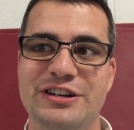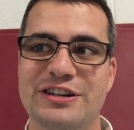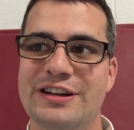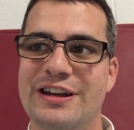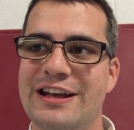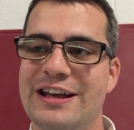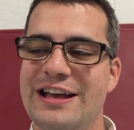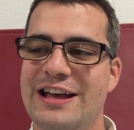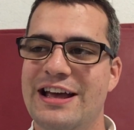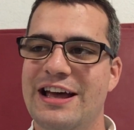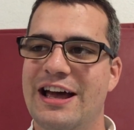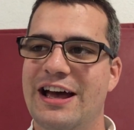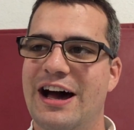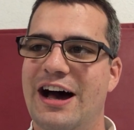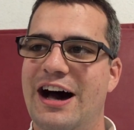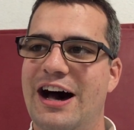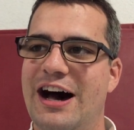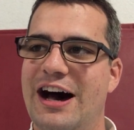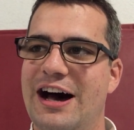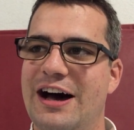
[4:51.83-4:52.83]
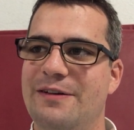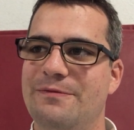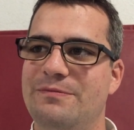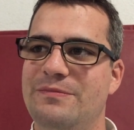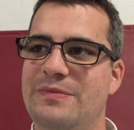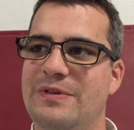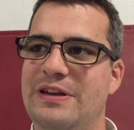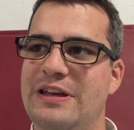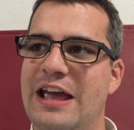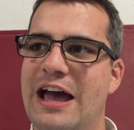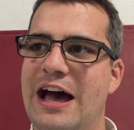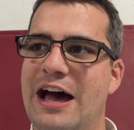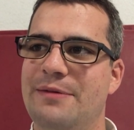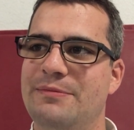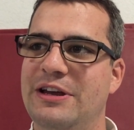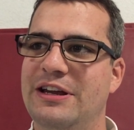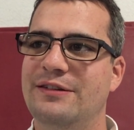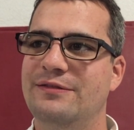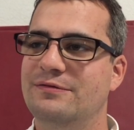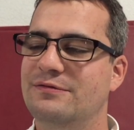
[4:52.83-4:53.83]
And uh, yeah, I
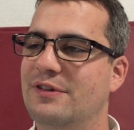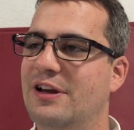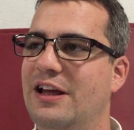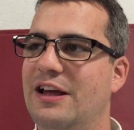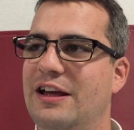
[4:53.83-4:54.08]
mean,